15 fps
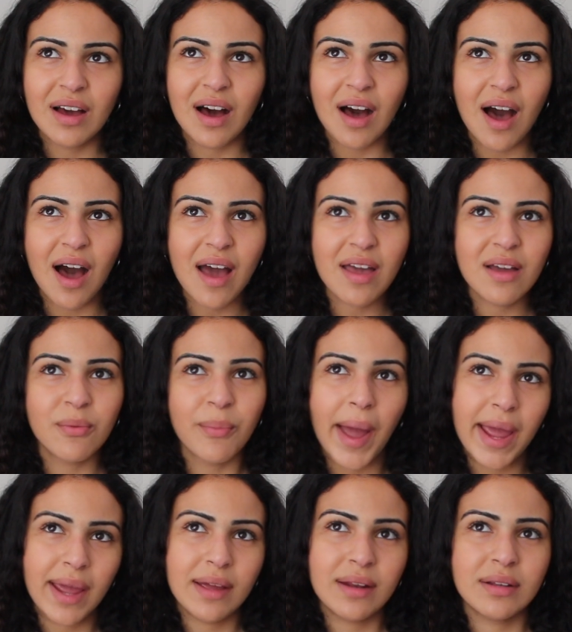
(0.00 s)
I
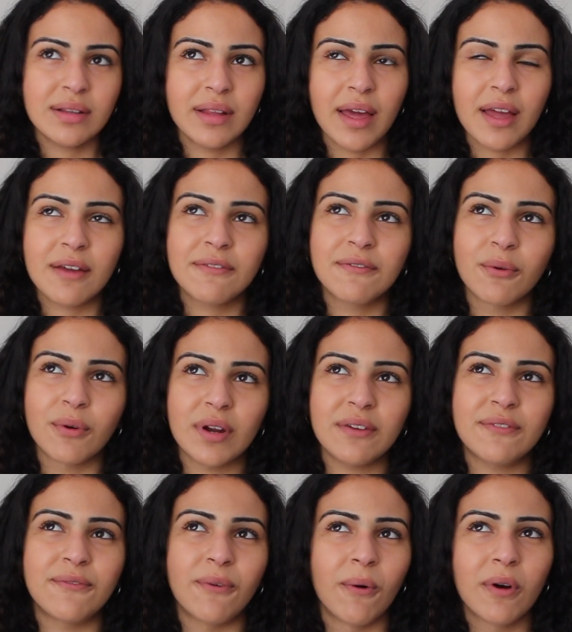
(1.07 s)
weighed like
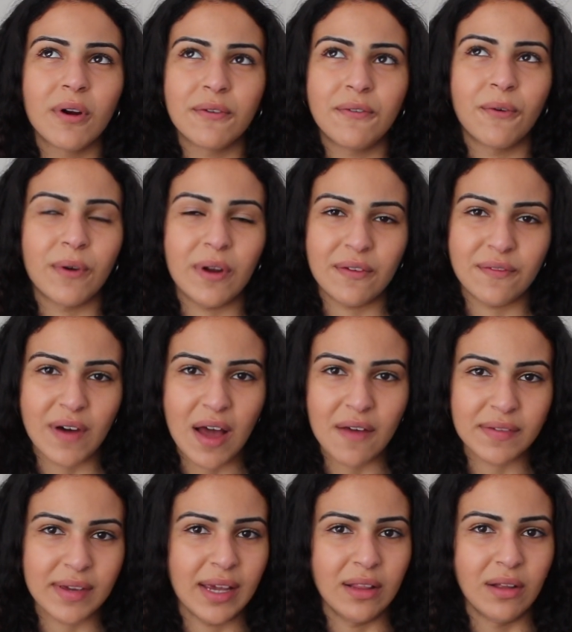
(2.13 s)
44,
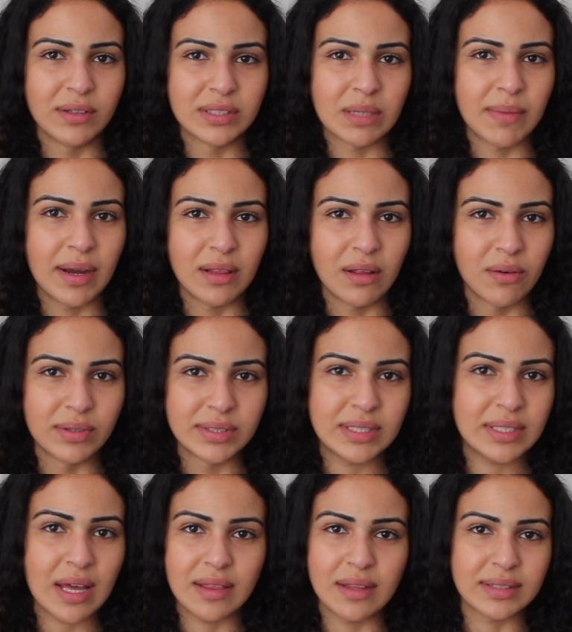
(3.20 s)
45 kilos at my
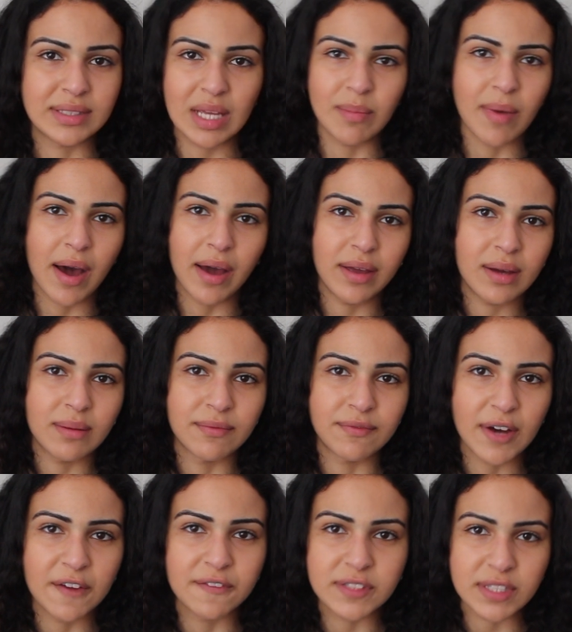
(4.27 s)
lowest at the same height. I'm
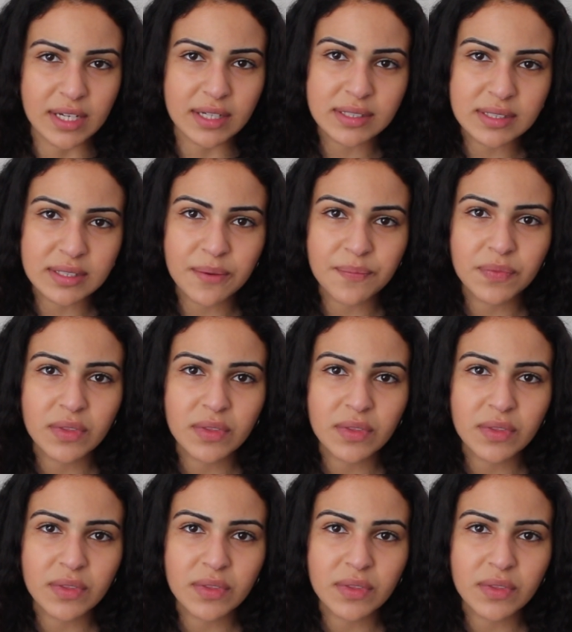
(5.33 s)
5'6".